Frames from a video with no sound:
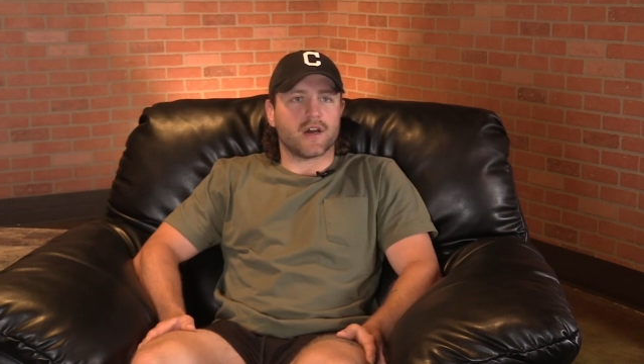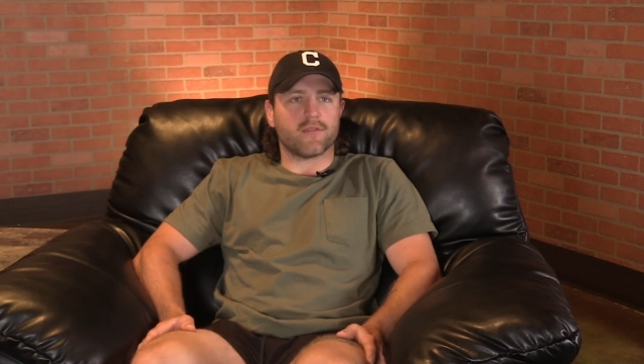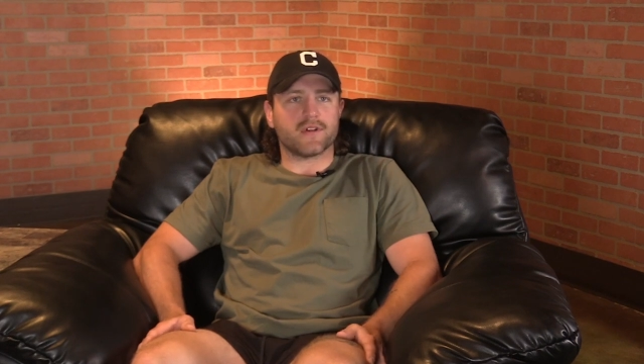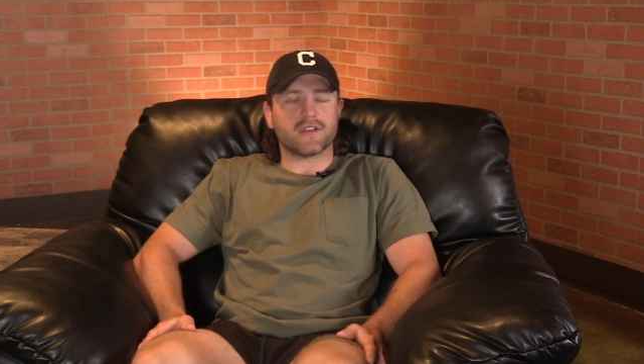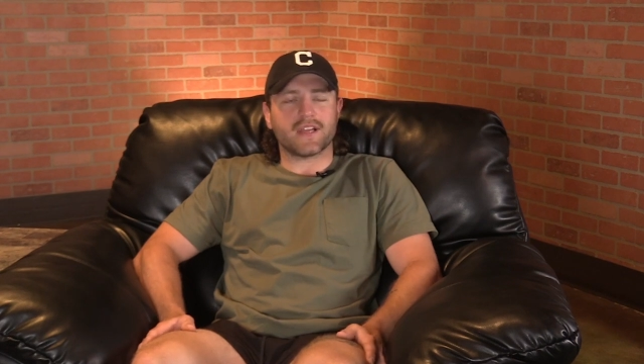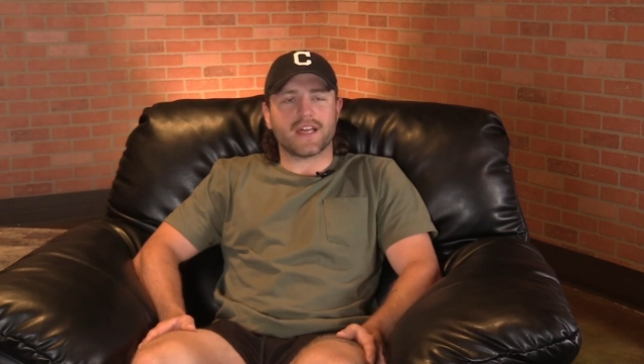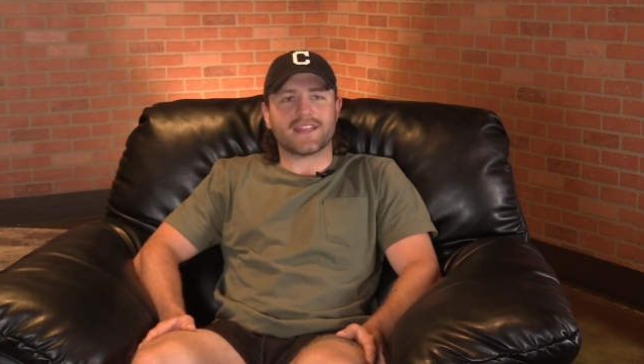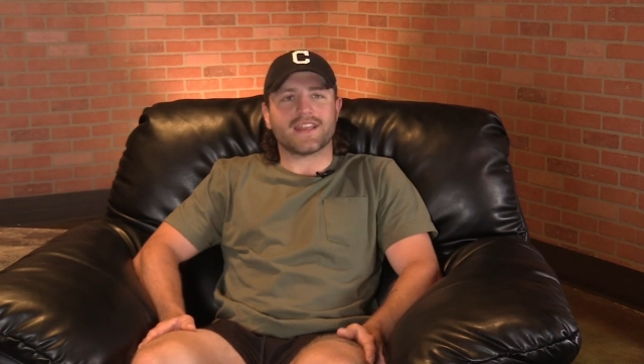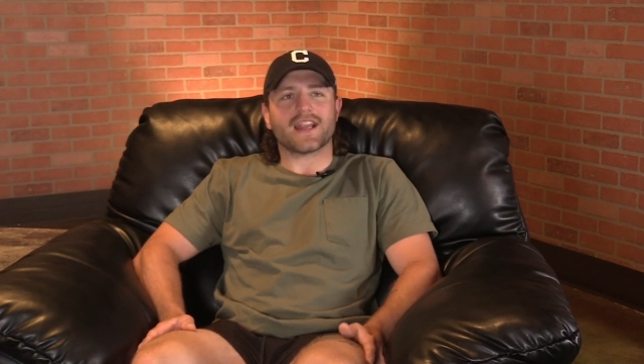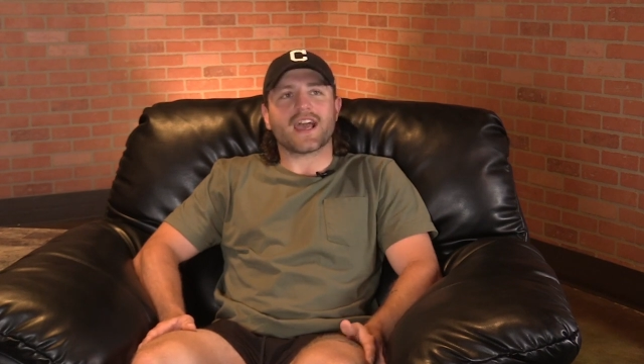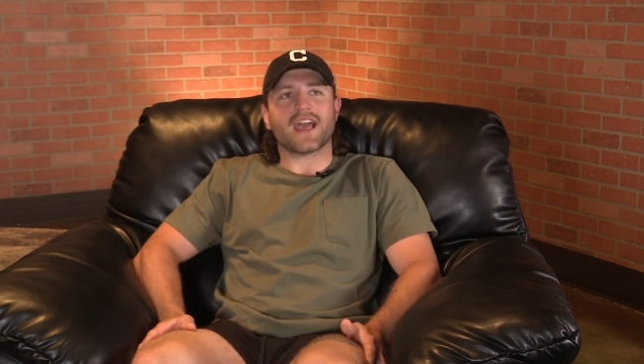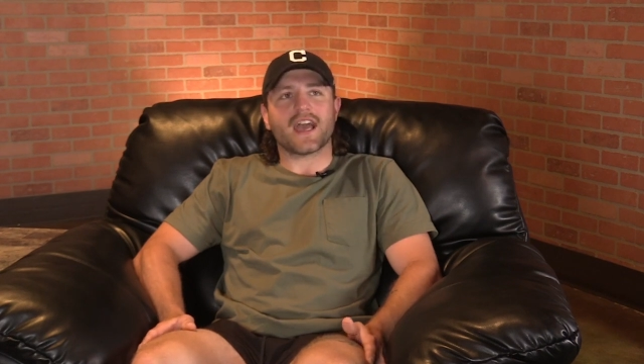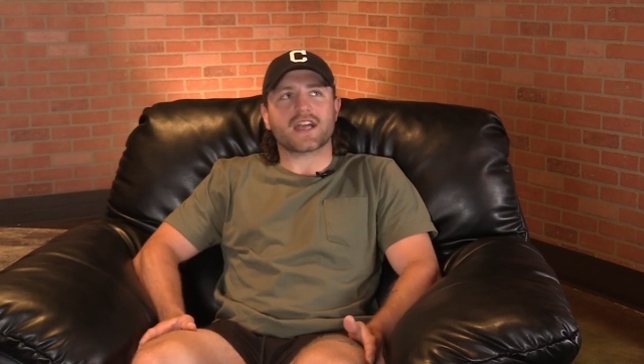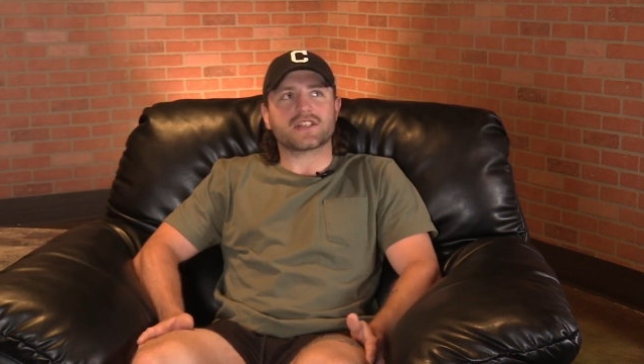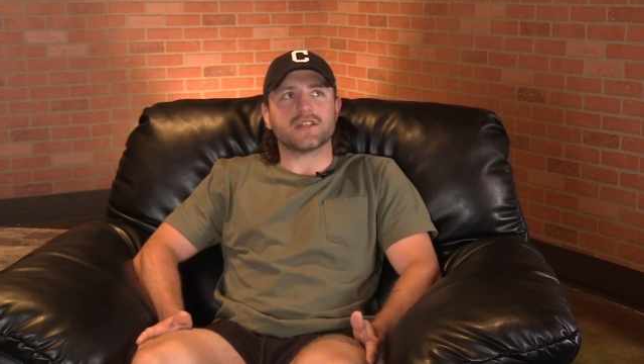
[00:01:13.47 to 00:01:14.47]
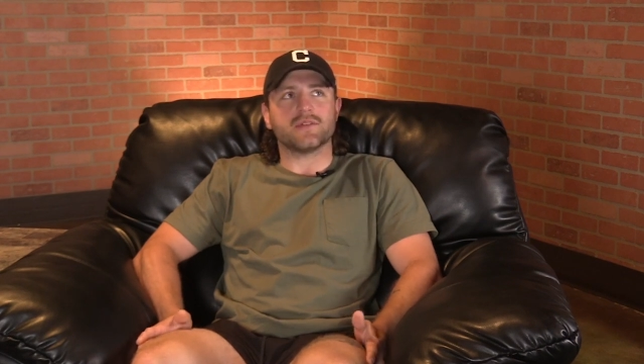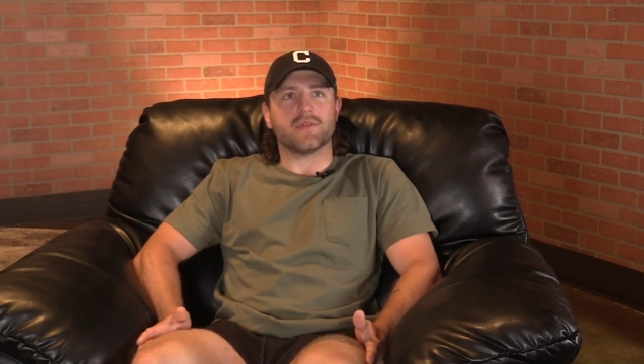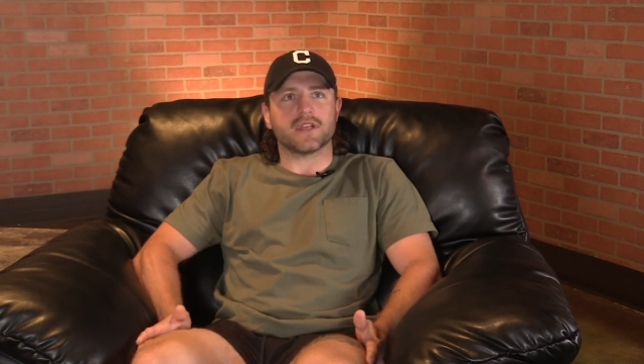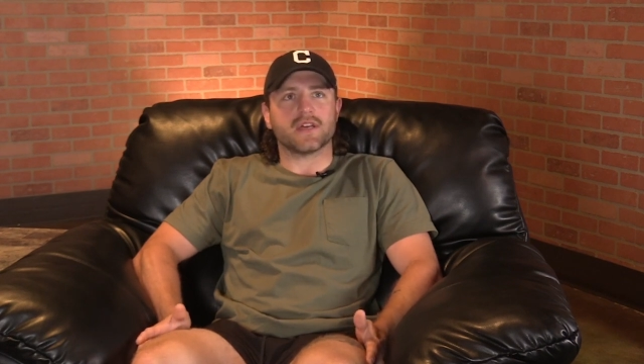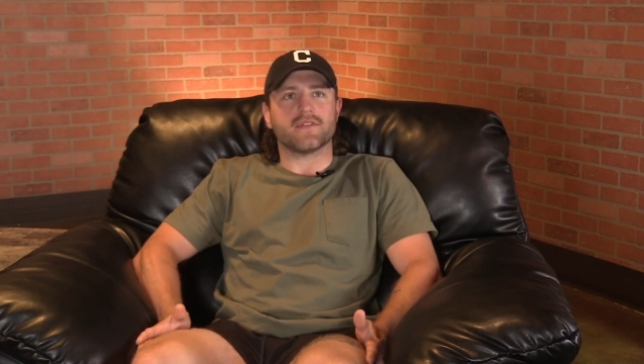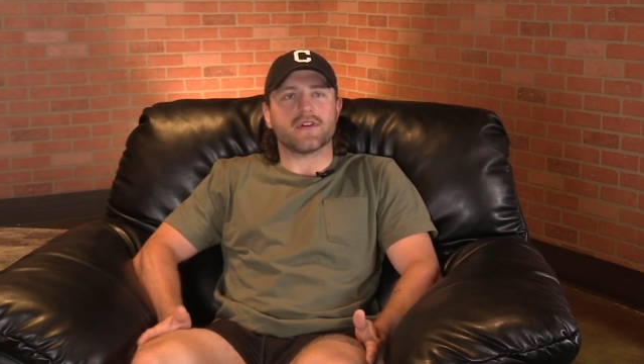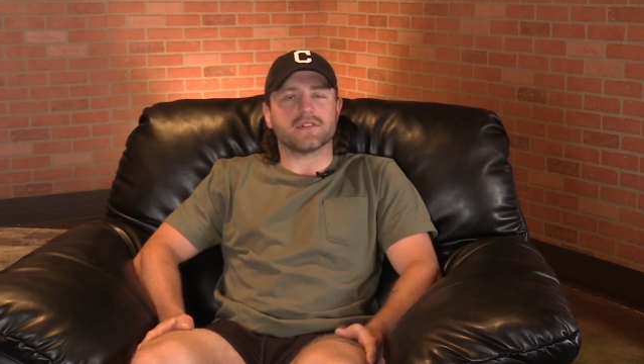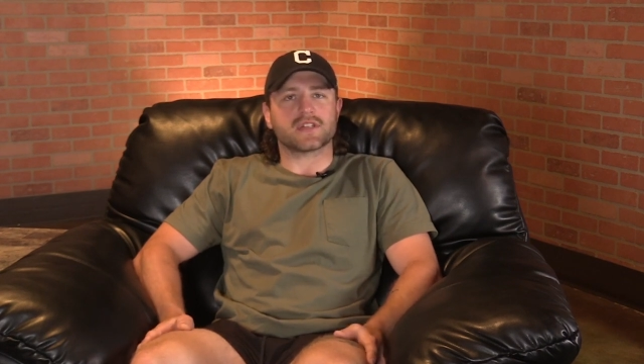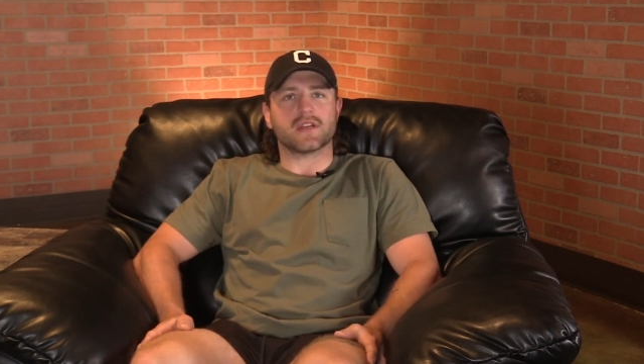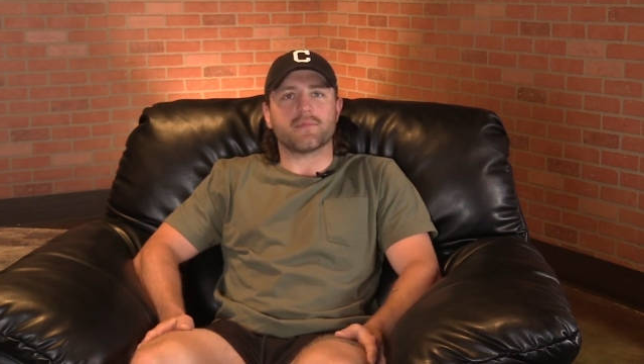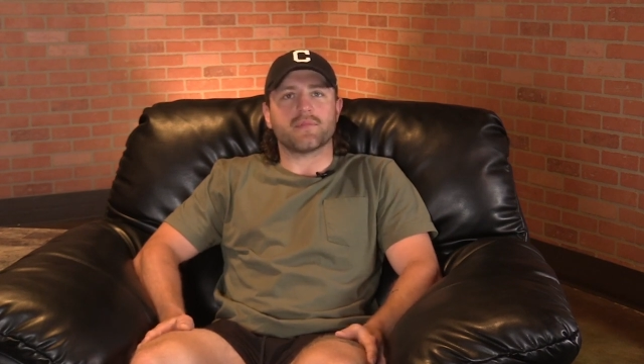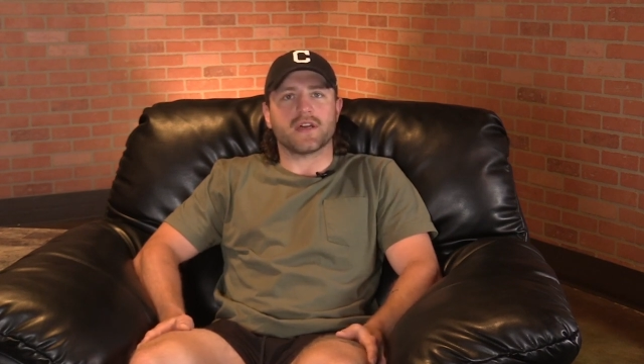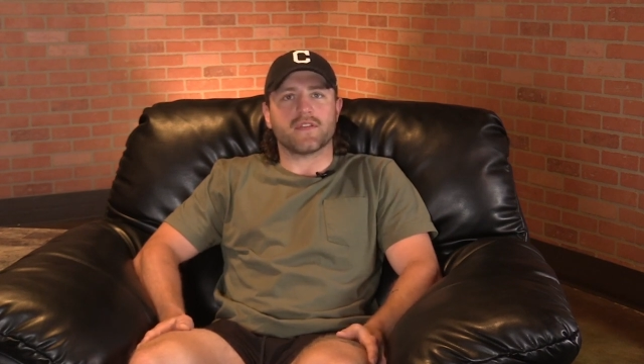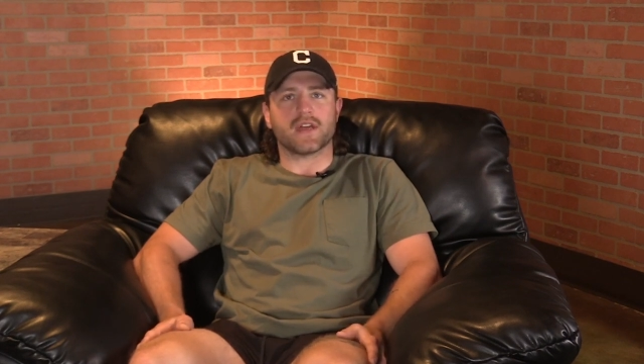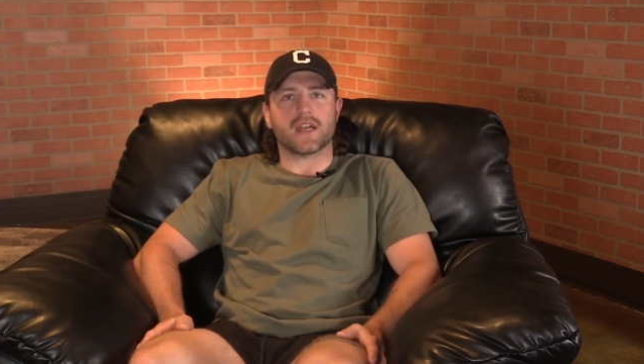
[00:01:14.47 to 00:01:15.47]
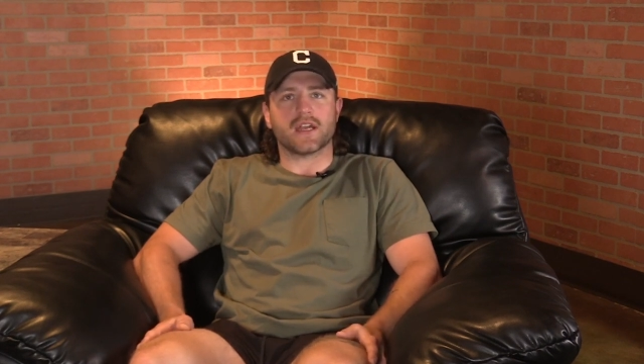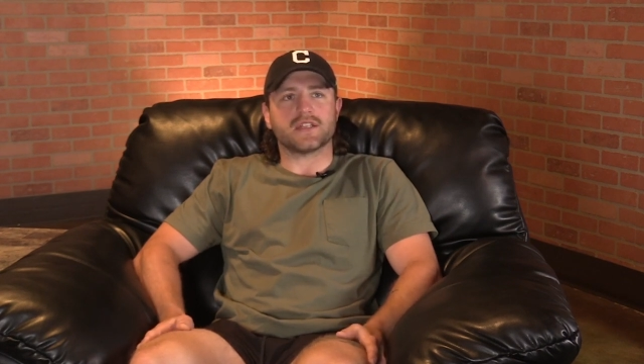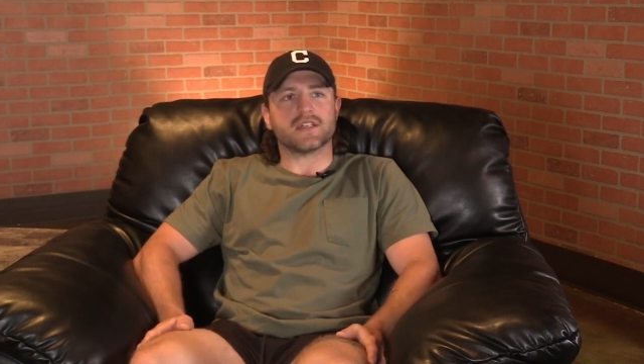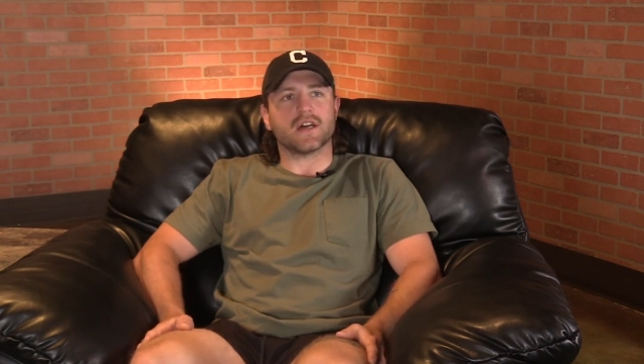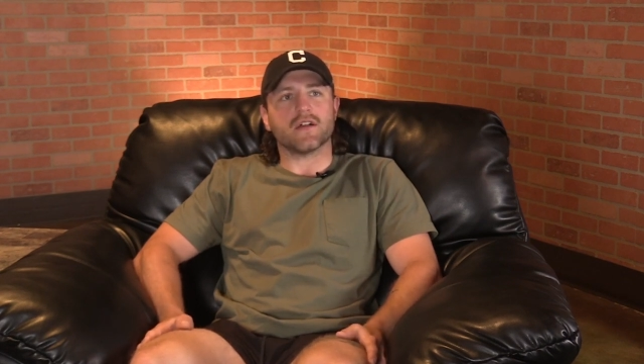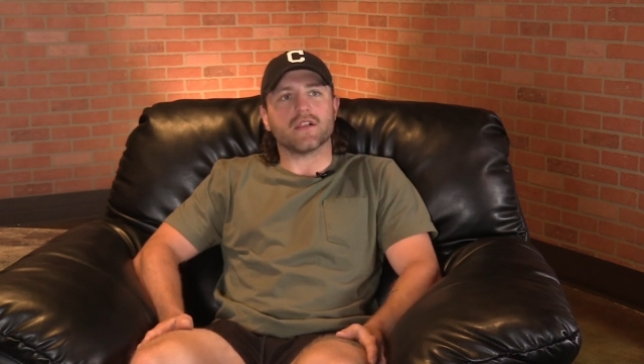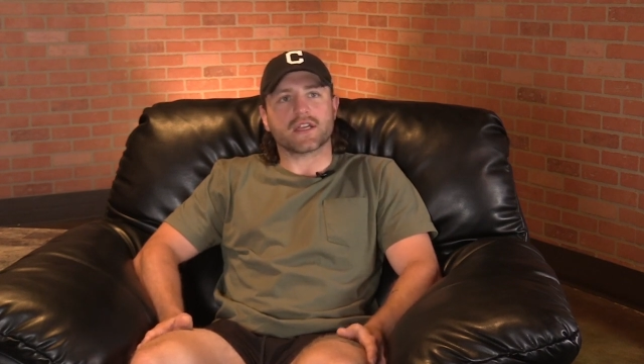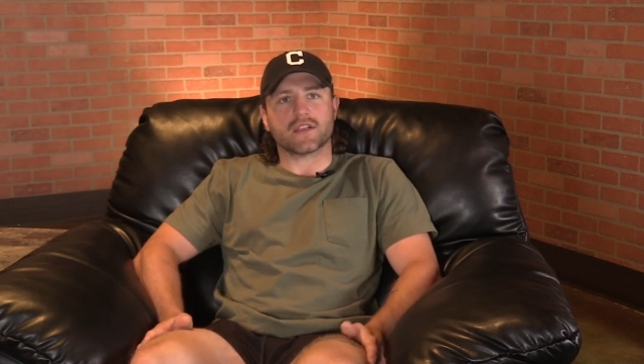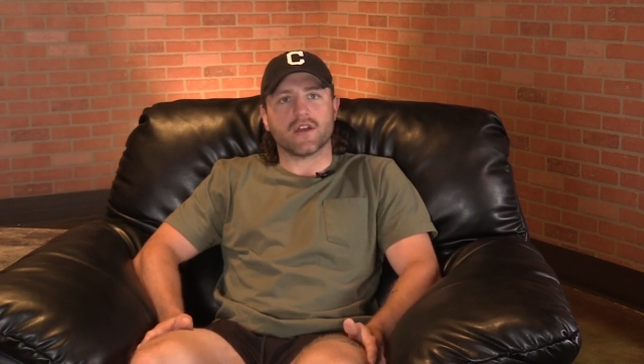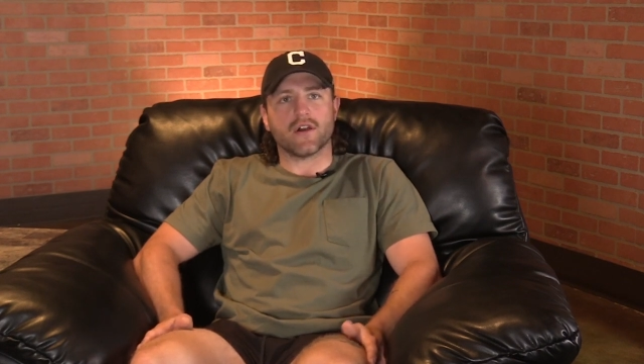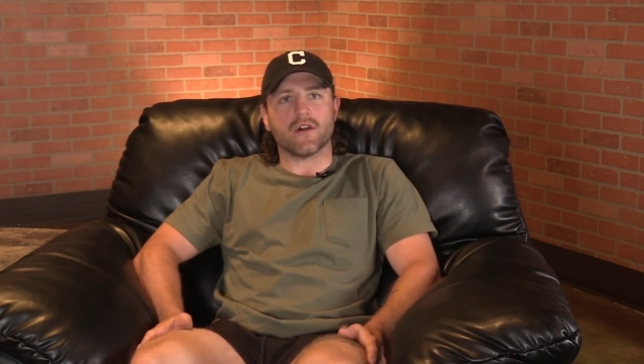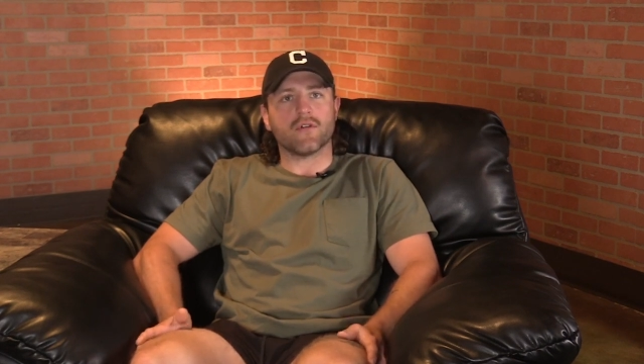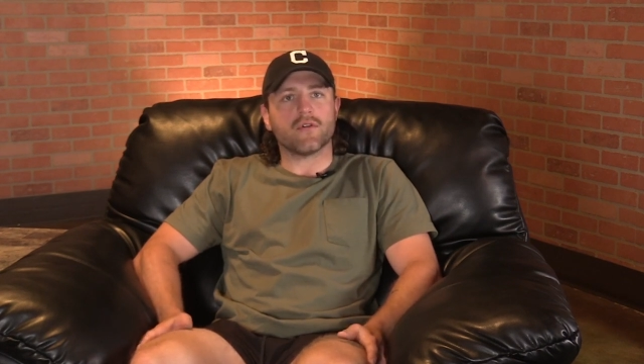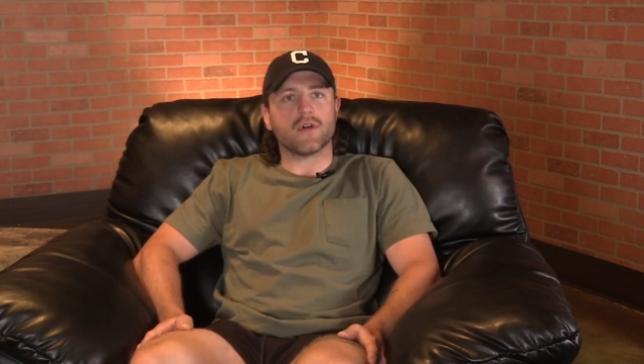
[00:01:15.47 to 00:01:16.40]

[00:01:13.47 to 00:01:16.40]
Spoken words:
Well, like, did I actually believe I was going to play in the NHL? Like, no.